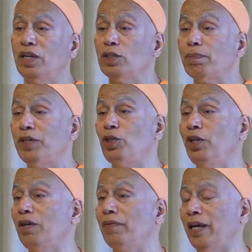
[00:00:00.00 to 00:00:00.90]
and
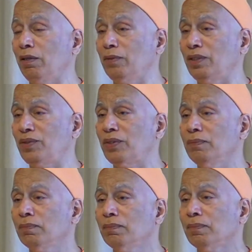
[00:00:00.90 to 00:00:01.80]
especially of animals.
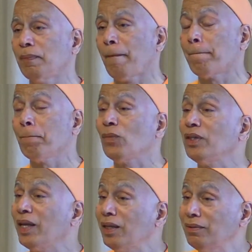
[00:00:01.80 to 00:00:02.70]

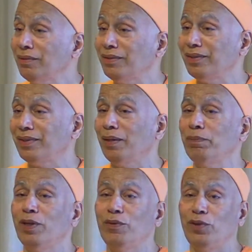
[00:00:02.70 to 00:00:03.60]
In that
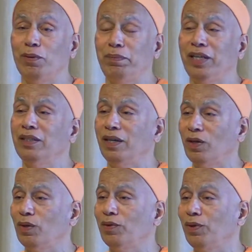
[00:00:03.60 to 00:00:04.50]
temple, if you have been
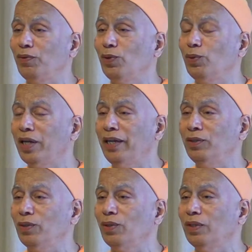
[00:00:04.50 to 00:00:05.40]
there, or if you would
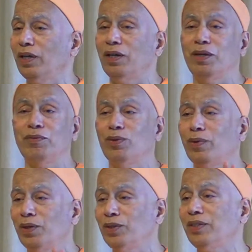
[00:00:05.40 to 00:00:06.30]
like to go there, or if you
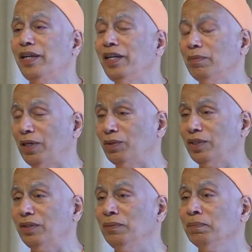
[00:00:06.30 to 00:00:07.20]
want to just read about
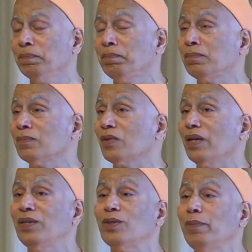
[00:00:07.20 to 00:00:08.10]
it,
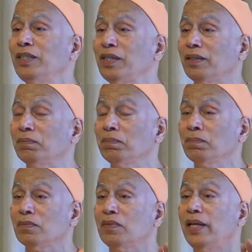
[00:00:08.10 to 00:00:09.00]
it's amazing.
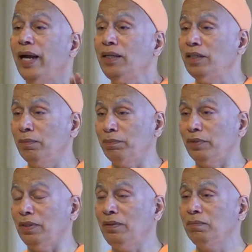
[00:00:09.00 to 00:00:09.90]
That
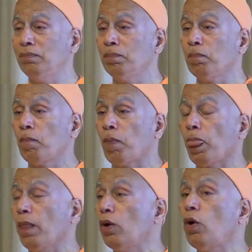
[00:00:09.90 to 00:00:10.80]
temple,
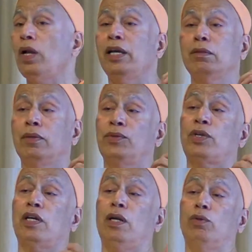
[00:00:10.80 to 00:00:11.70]
all animals
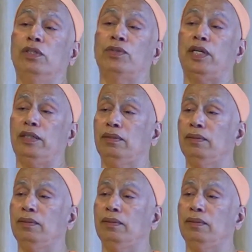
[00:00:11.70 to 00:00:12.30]
are allowed inside.